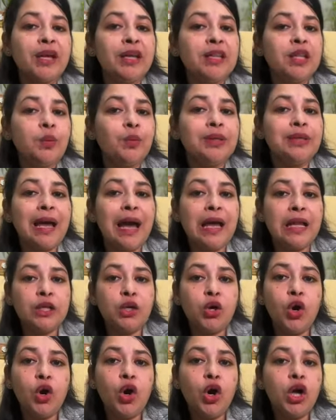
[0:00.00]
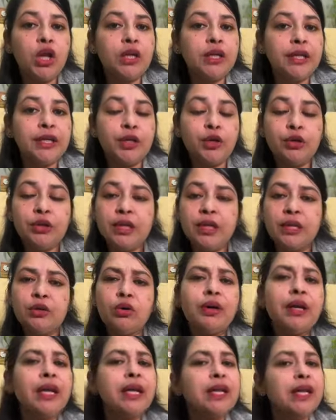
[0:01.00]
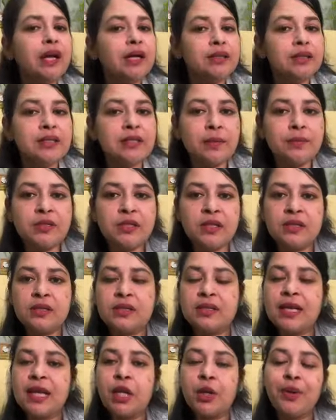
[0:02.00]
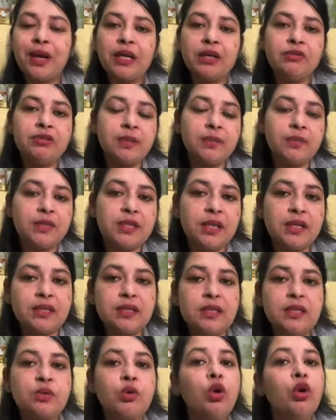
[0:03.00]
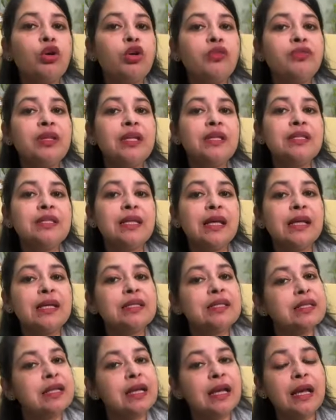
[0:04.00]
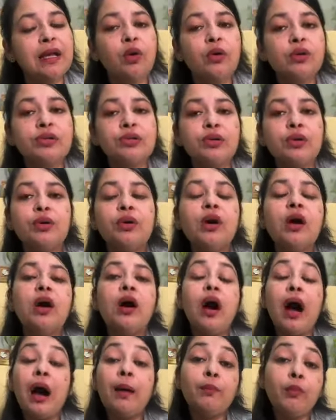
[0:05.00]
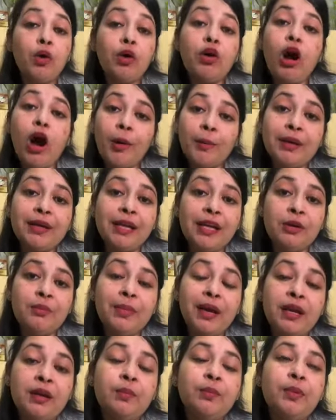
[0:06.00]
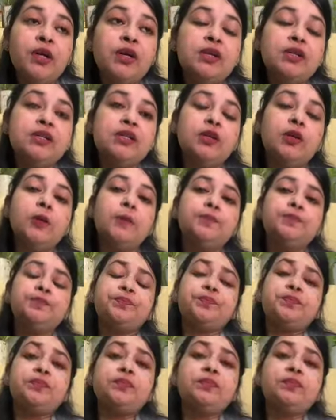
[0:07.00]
anything with alcohol, nicotine, or any other substances, psychoactive substances, all of these things can also are more common in men, because you know